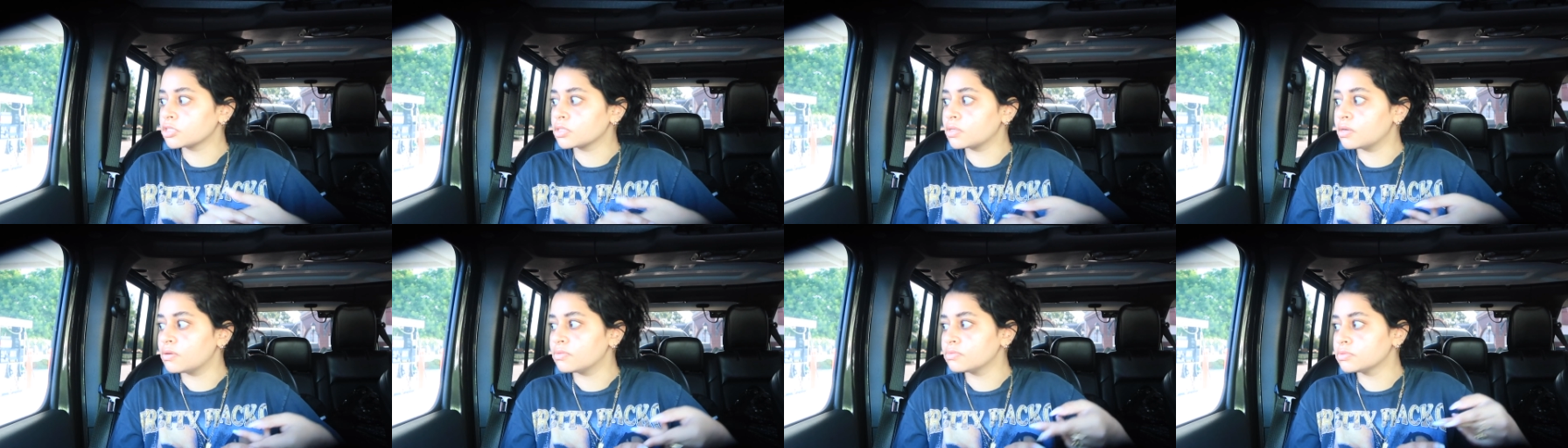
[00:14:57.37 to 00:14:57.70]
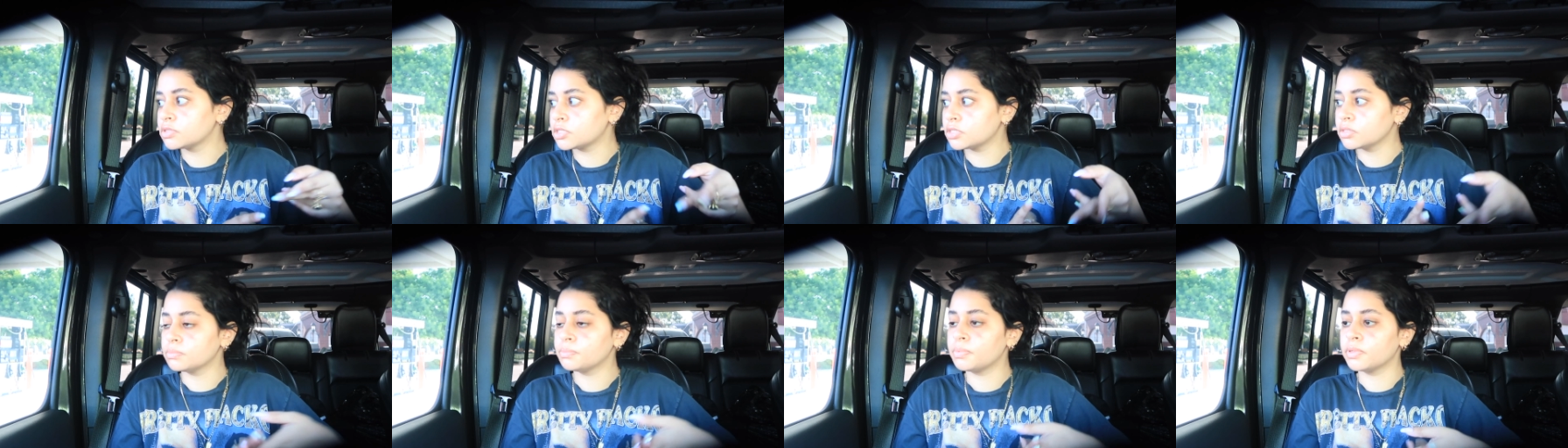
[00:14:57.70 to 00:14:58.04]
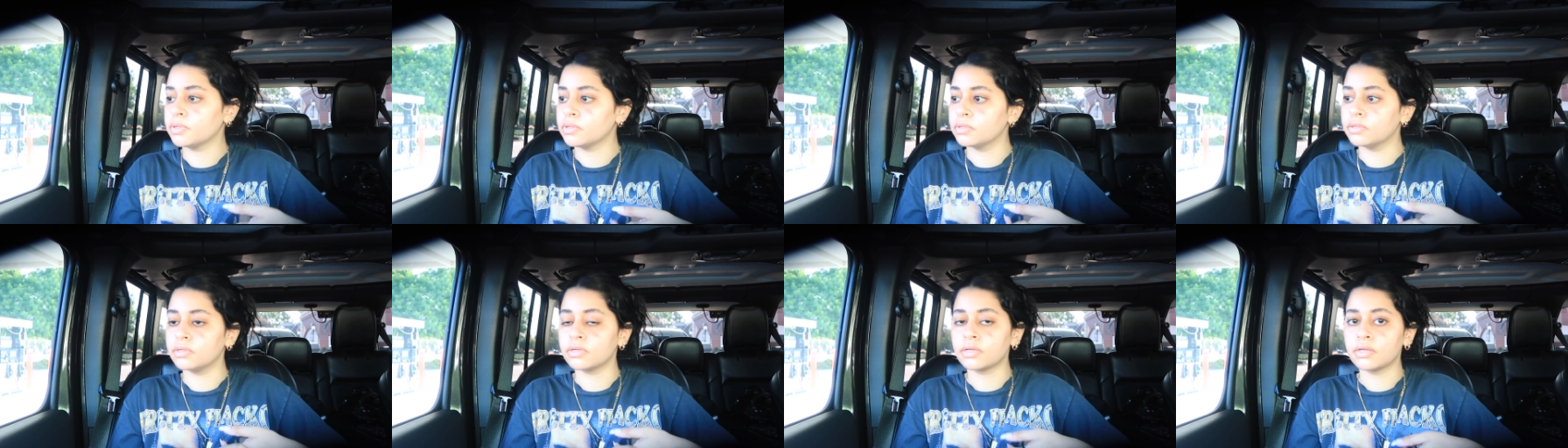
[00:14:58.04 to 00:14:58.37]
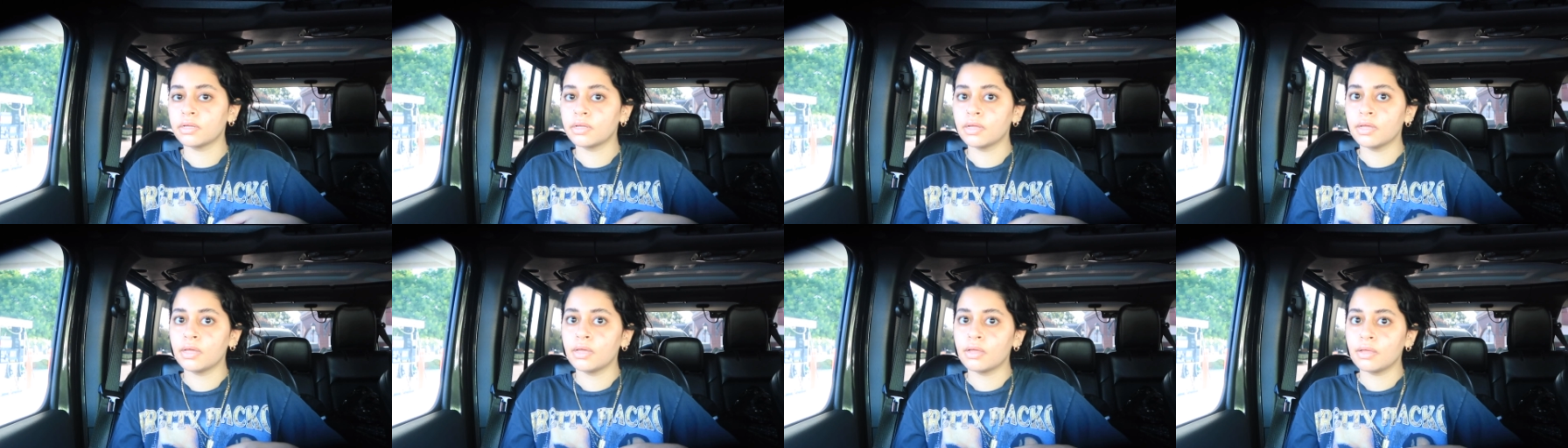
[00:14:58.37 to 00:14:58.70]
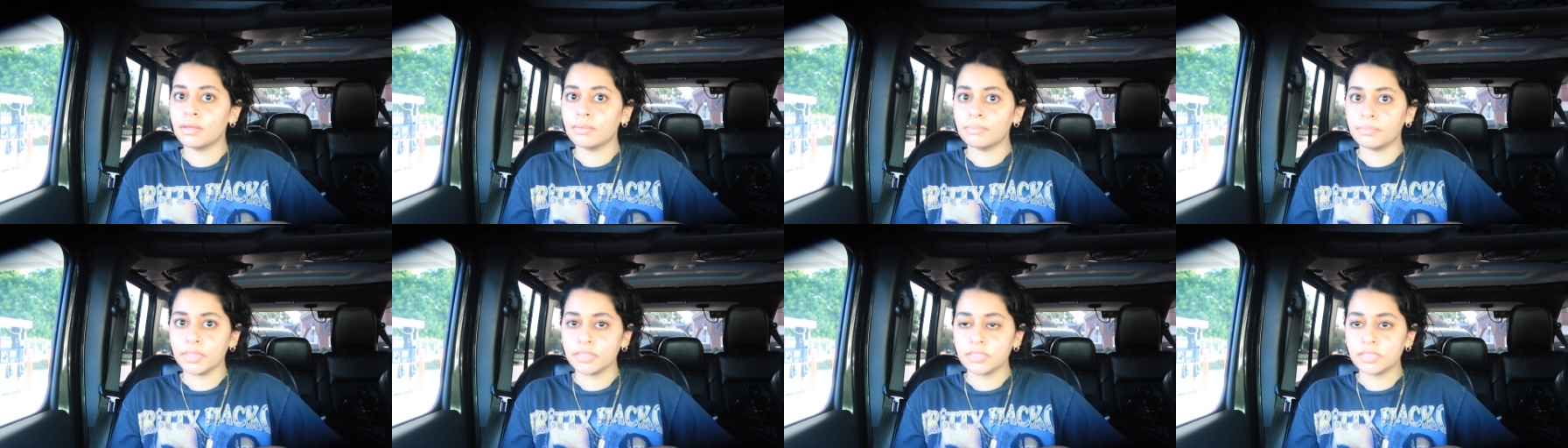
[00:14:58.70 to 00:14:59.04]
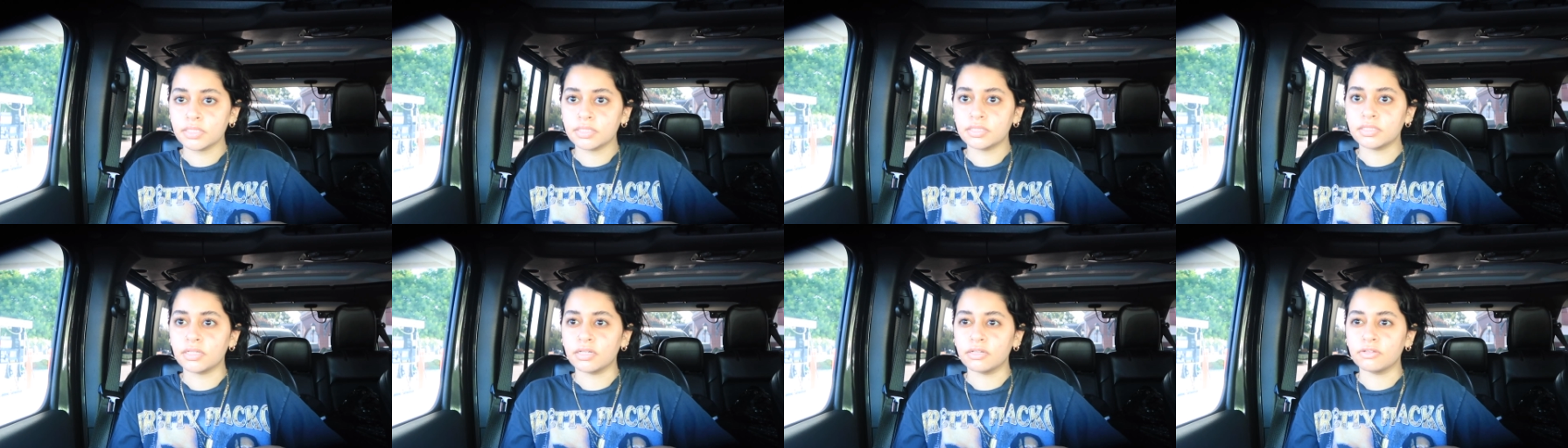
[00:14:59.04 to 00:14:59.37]
like obviously put my
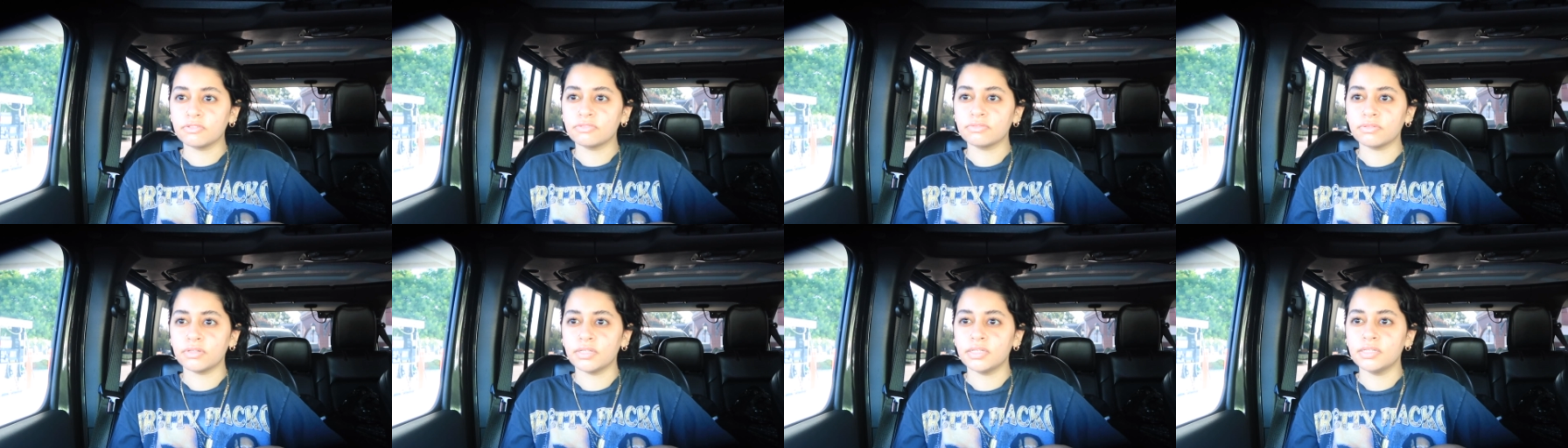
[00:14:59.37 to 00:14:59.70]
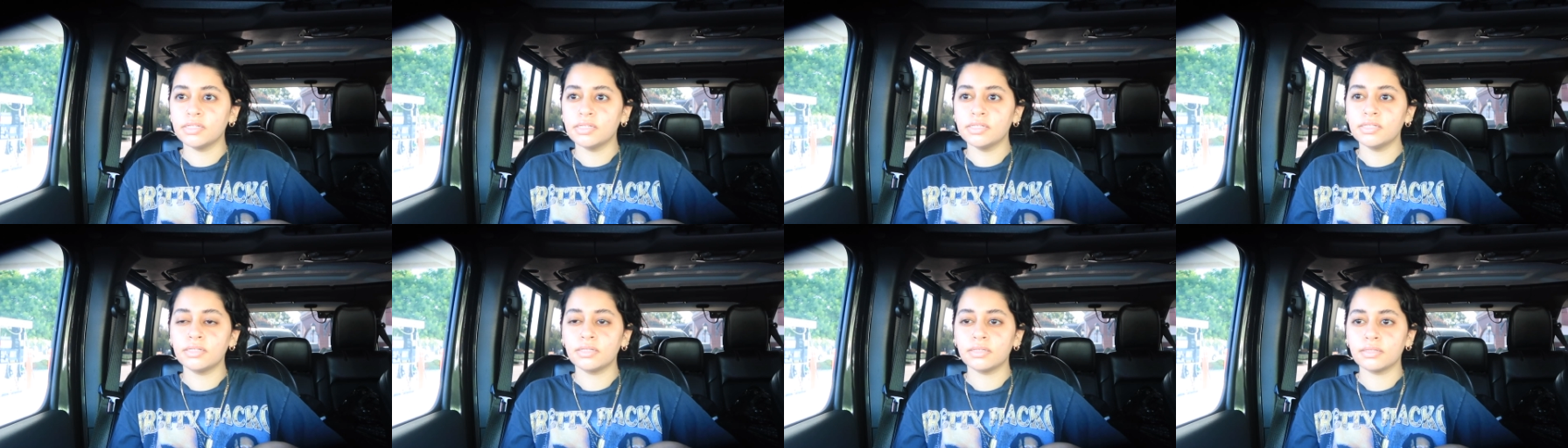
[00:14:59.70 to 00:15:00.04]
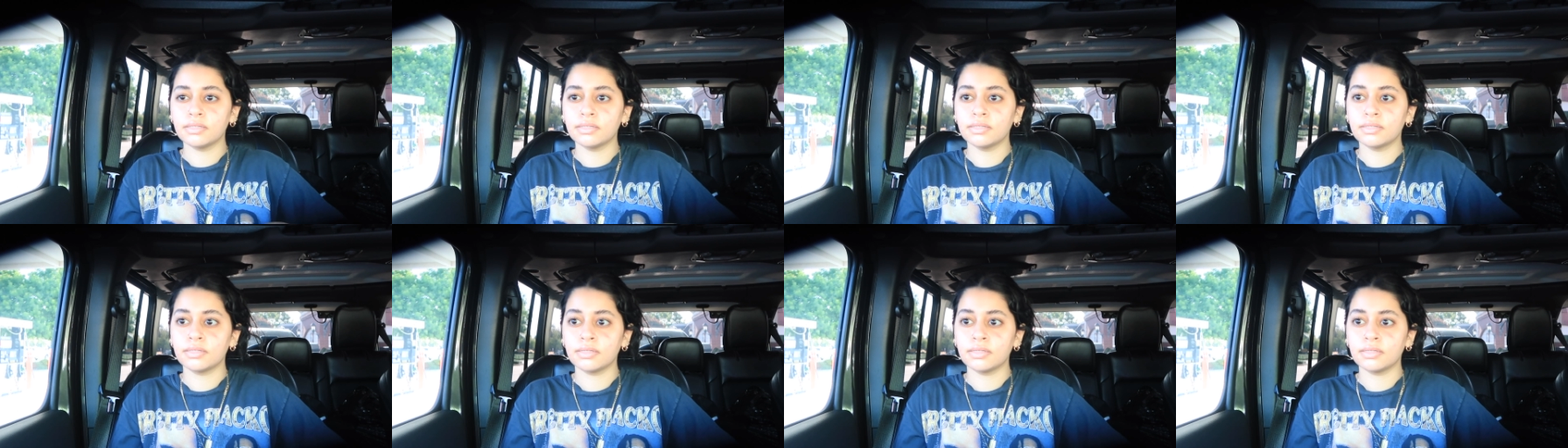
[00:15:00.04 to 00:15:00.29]
stuff in.